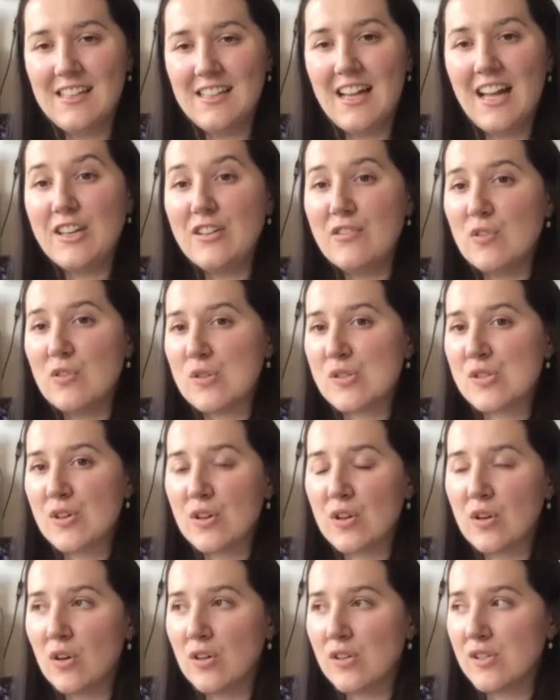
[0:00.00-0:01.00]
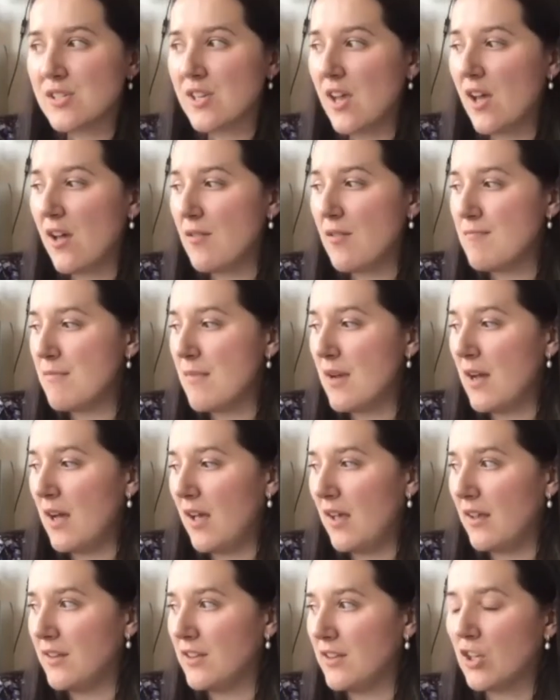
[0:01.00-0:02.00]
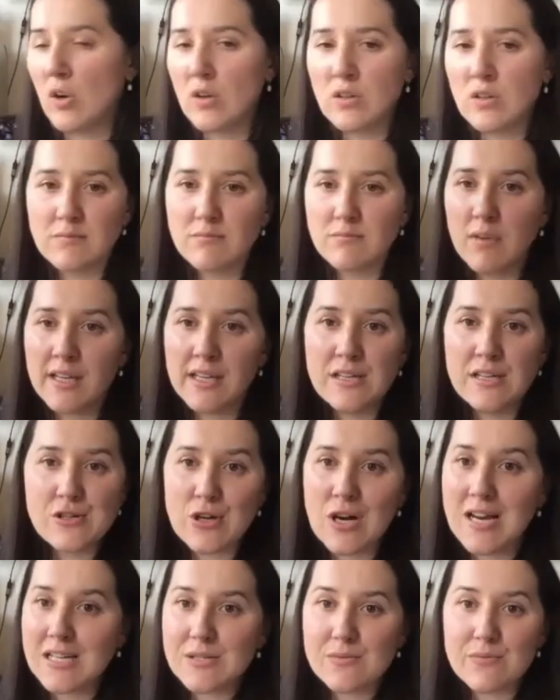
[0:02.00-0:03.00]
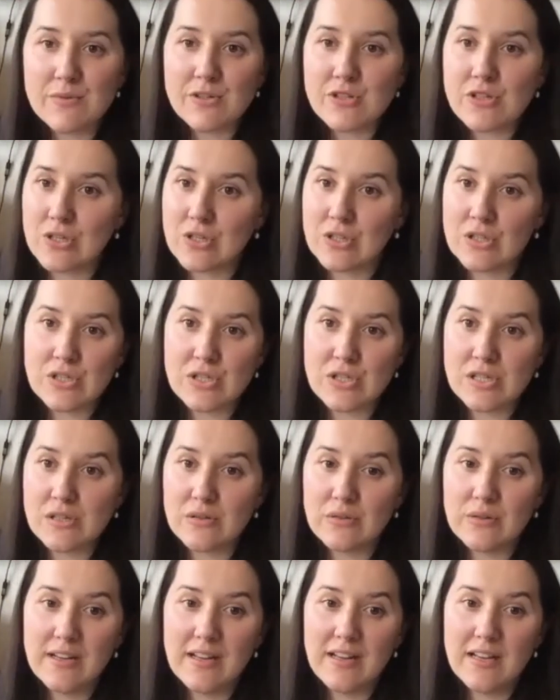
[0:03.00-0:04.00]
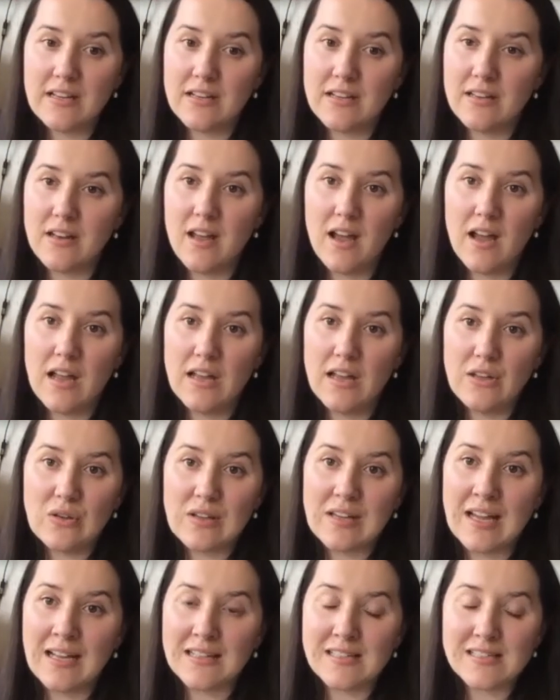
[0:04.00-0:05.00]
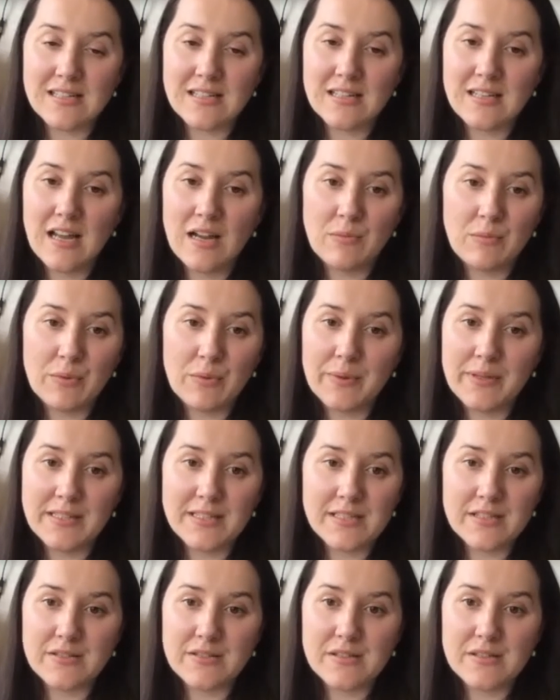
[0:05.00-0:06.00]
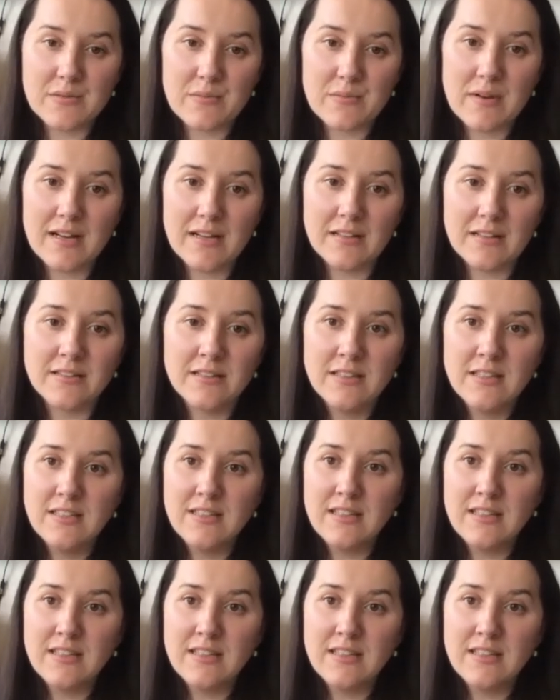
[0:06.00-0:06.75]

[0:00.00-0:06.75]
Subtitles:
And you've also got the golden monkey treks, which you can do in Uganda and Rwanda as well.